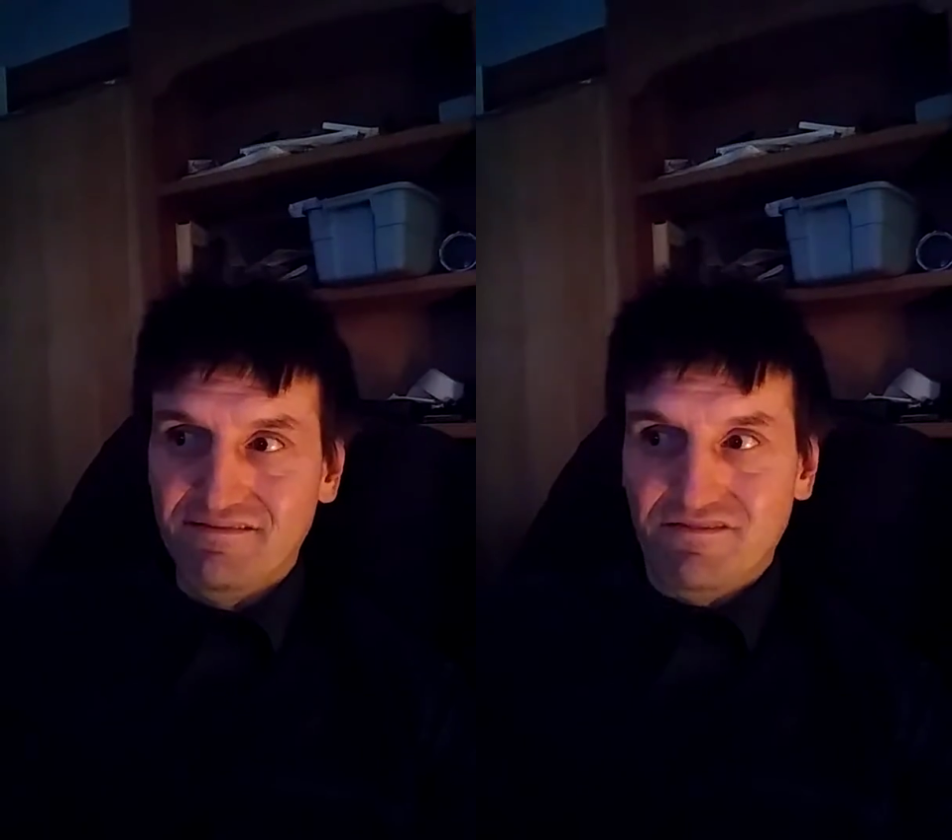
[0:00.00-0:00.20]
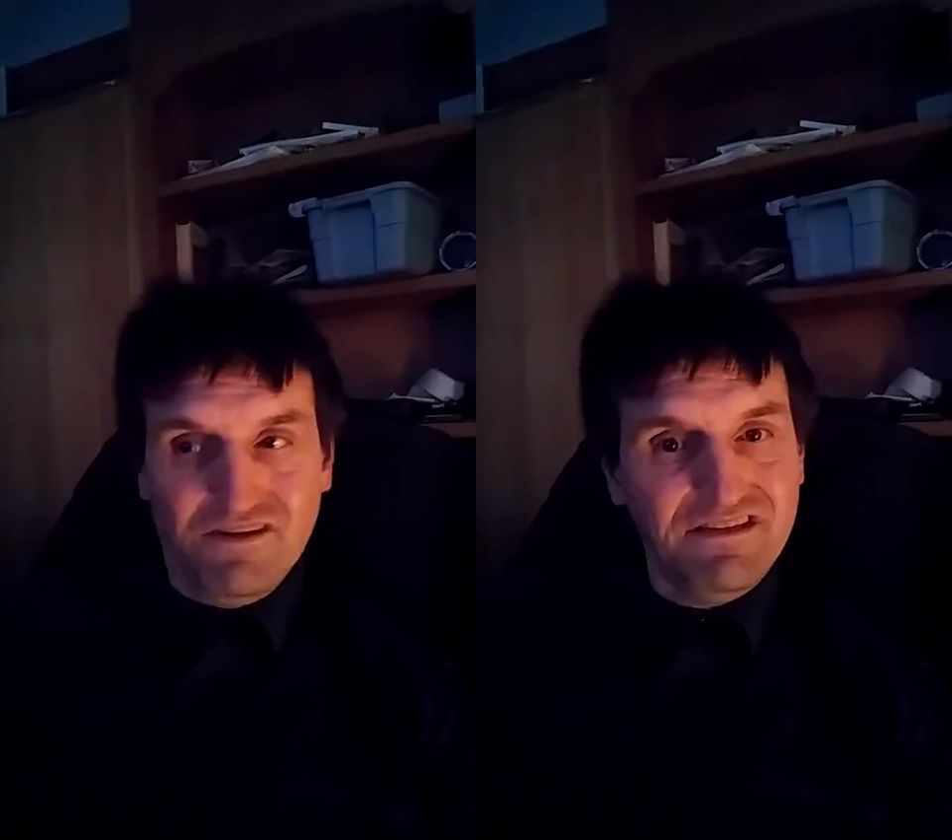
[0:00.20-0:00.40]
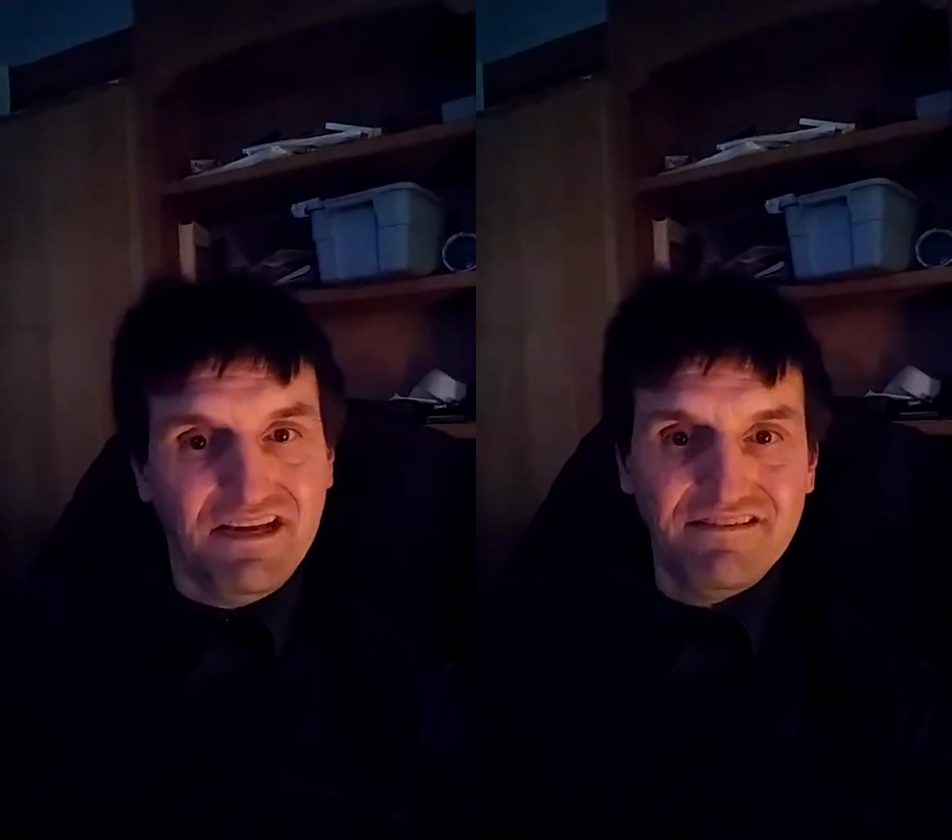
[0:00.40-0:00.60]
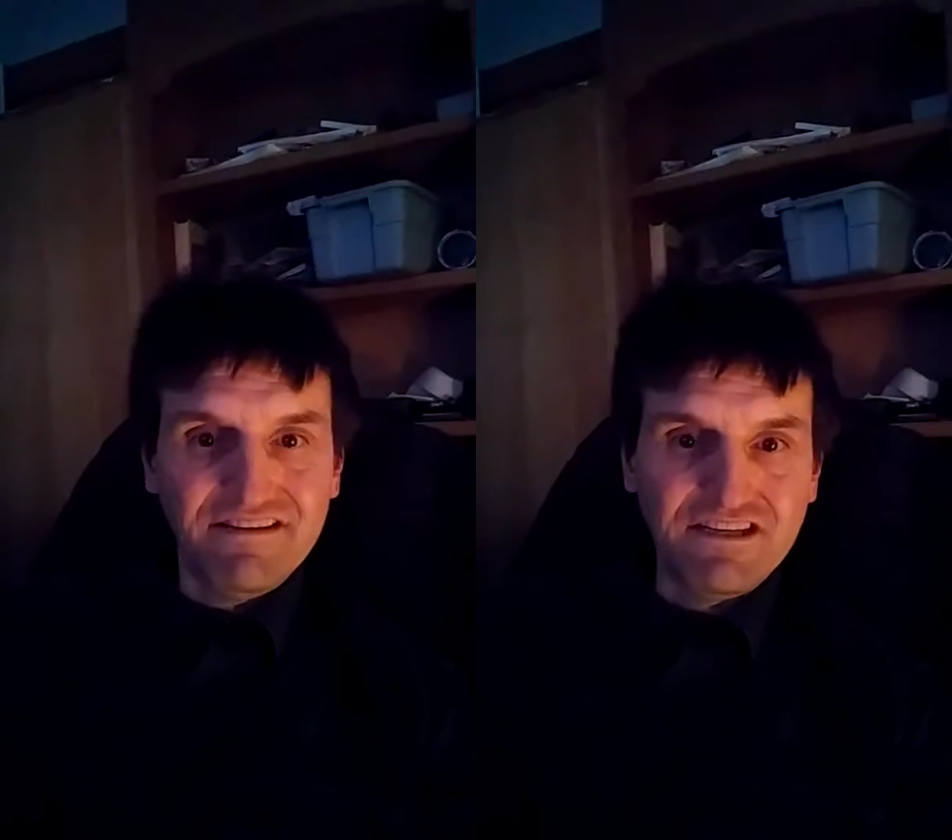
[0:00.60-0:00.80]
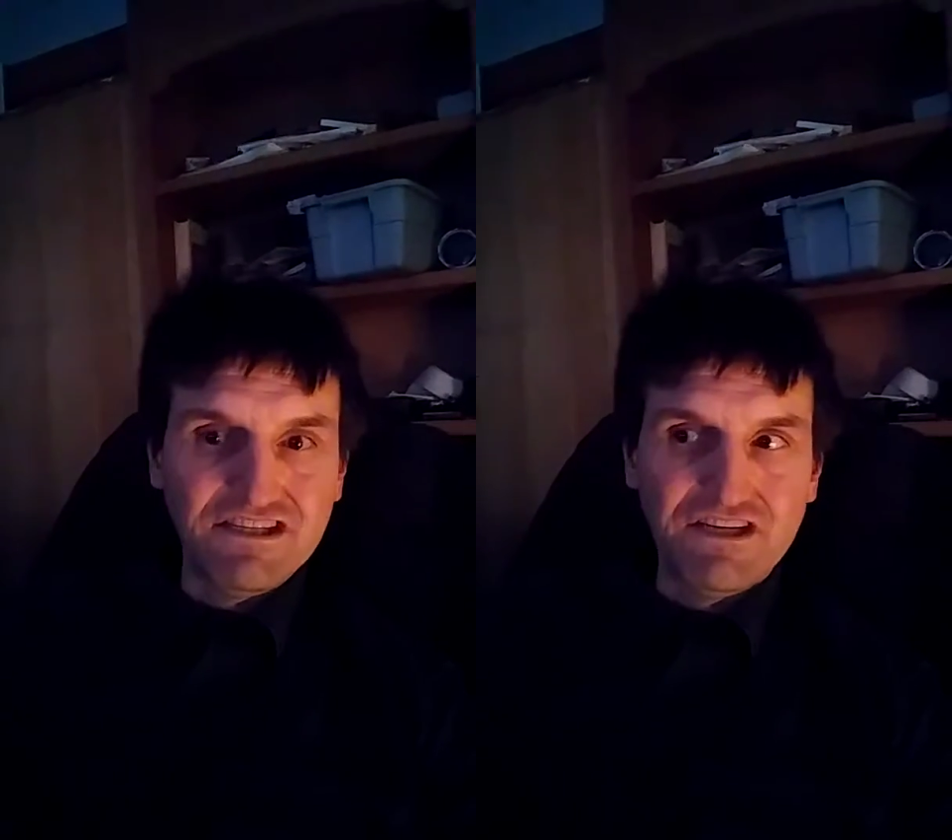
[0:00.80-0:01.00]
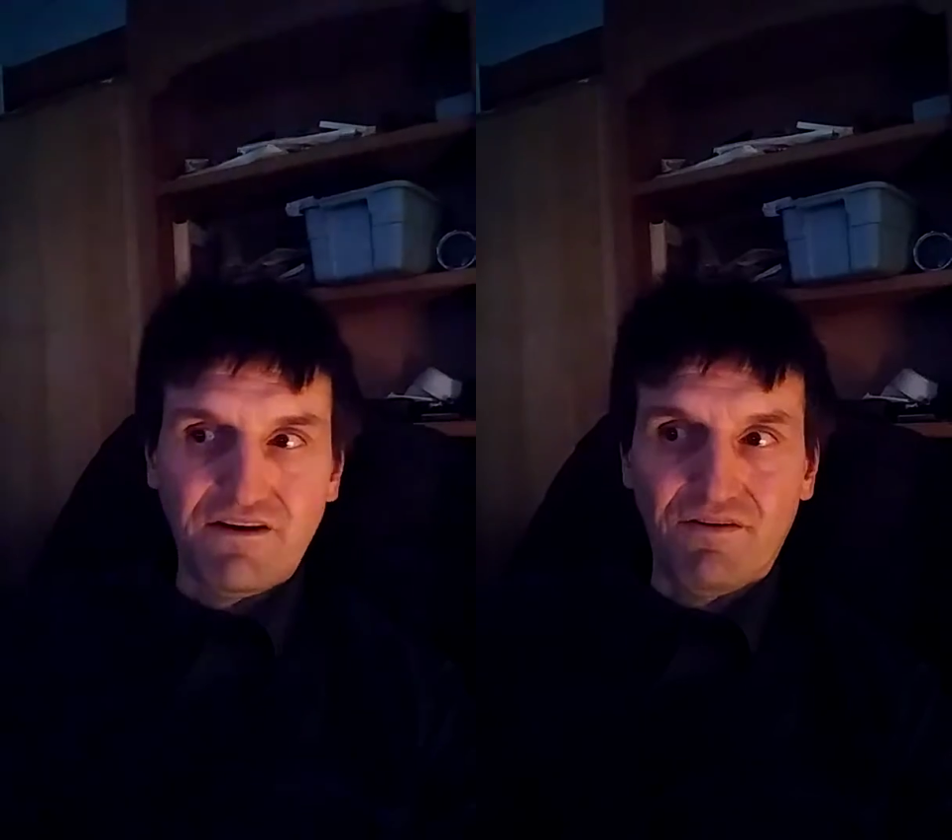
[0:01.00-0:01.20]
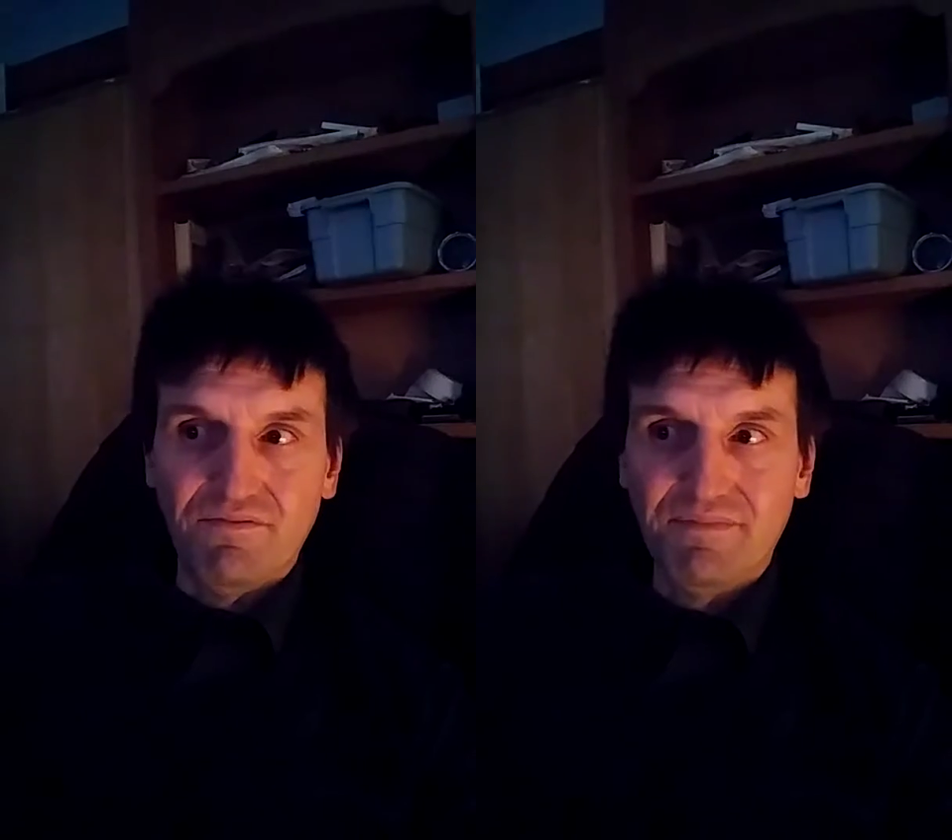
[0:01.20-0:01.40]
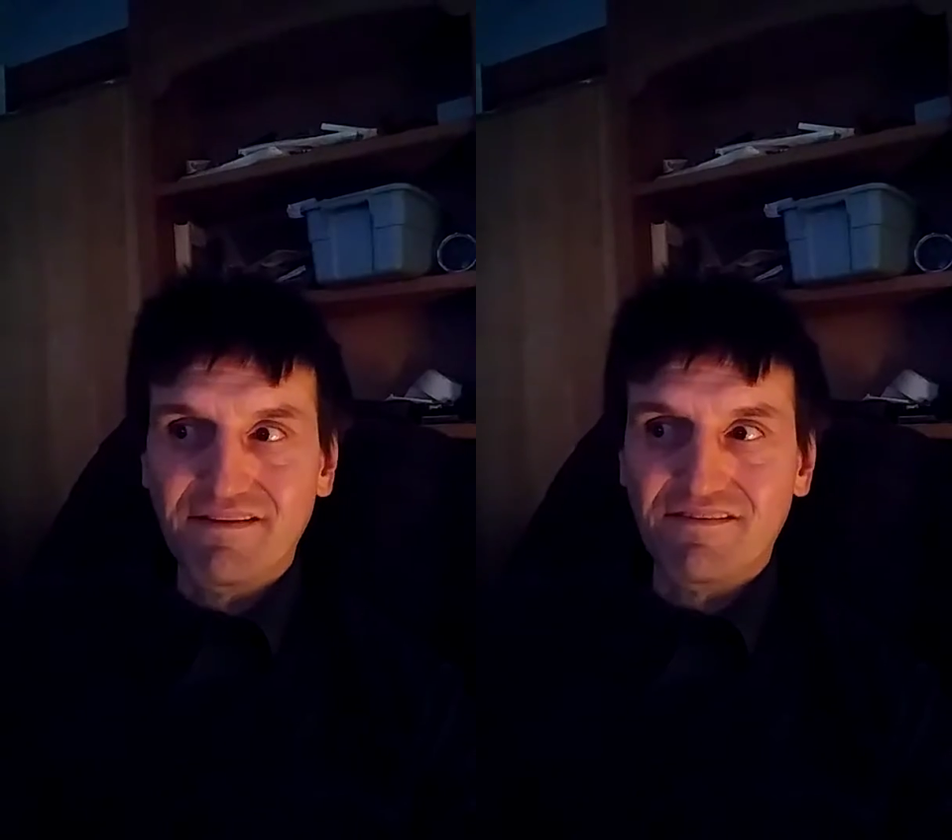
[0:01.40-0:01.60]
good tasting in general
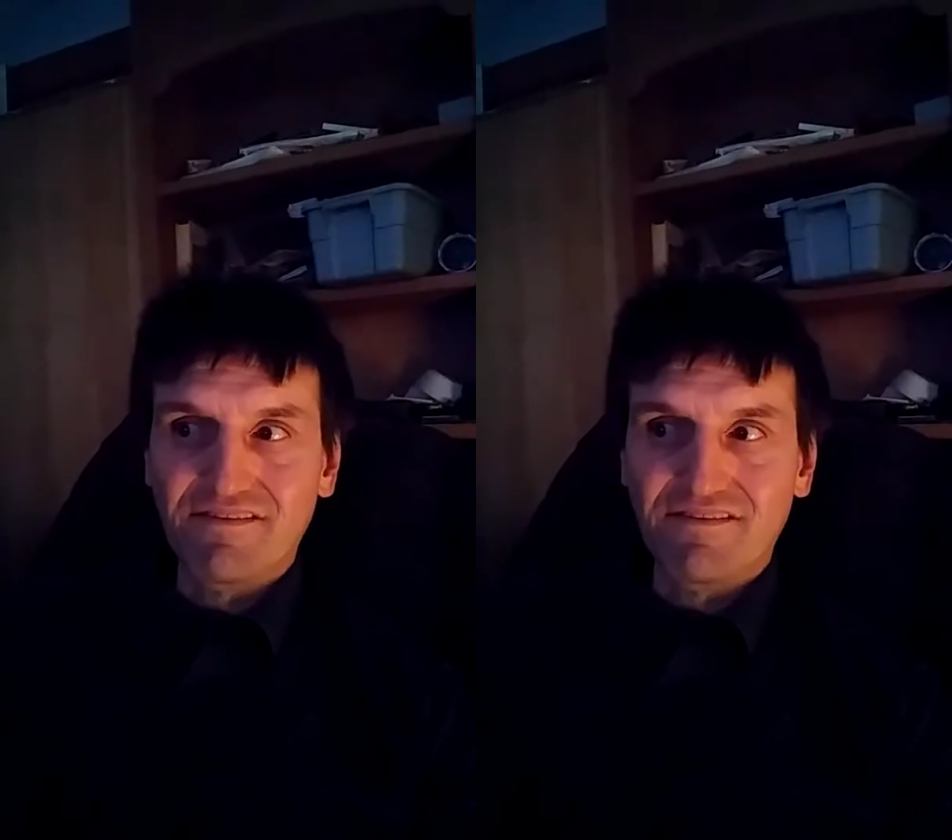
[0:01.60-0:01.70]
because it